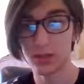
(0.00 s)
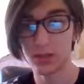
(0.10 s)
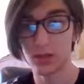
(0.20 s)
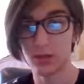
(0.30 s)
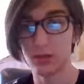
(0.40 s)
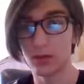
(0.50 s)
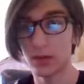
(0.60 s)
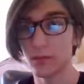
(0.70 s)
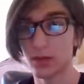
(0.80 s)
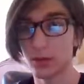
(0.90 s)
So
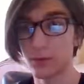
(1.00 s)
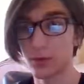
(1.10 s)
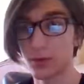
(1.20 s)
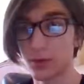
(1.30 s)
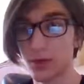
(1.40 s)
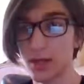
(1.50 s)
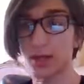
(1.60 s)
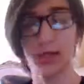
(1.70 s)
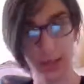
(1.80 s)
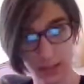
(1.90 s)
I'm going to go for the Earthquake.
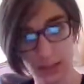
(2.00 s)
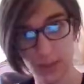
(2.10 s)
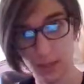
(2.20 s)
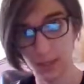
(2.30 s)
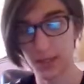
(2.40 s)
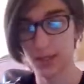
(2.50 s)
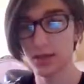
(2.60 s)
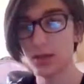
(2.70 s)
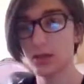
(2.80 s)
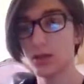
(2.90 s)
It does pick up the
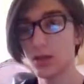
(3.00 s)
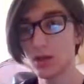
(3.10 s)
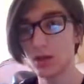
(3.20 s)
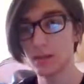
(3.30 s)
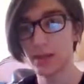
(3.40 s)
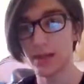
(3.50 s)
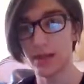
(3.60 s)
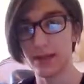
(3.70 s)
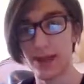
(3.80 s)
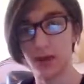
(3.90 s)
kill.
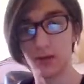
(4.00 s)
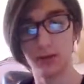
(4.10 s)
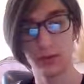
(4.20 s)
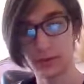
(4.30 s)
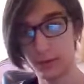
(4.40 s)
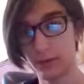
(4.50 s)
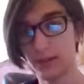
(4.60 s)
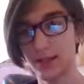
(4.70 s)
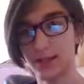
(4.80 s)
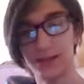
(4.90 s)
And now,
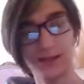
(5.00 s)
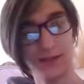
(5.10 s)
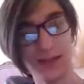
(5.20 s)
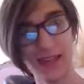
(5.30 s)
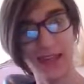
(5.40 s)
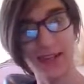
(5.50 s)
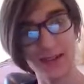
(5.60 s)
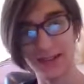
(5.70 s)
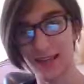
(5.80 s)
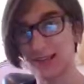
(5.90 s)
forfeits, get our
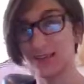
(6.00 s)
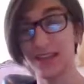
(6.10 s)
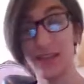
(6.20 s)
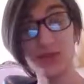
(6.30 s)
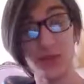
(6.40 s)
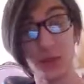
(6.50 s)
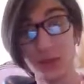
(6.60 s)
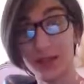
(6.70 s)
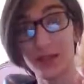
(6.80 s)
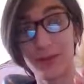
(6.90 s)
second win. That was a
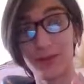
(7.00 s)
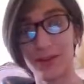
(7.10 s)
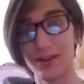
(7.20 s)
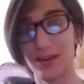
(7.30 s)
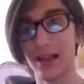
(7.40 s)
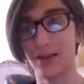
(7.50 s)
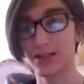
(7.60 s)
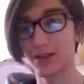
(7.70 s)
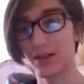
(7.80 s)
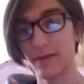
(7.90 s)
really, really good game.
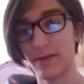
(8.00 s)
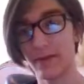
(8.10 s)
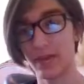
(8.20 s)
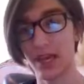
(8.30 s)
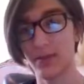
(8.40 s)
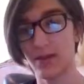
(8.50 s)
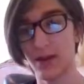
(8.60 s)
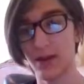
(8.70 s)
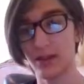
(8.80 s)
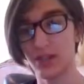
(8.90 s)
That's probably my favorite game I've
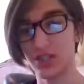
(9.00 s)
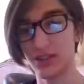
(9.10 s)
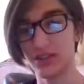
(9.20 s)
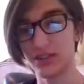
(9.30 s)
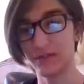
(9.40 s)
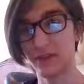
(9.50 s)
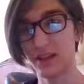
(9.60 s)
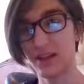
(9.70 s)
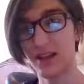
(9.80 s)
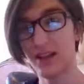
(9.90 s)
had on the channel so
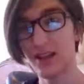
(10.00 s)
far.